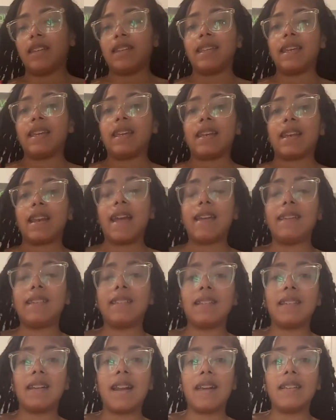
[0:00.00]
See,
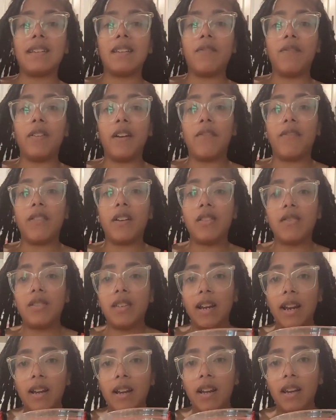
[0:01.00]
nice, nice and fluffy. You
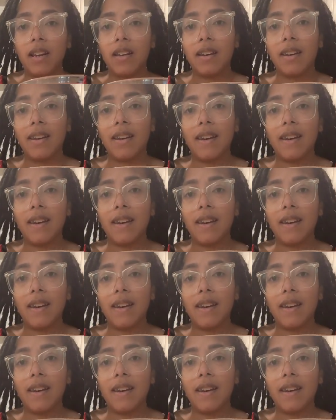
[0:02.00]
see that color?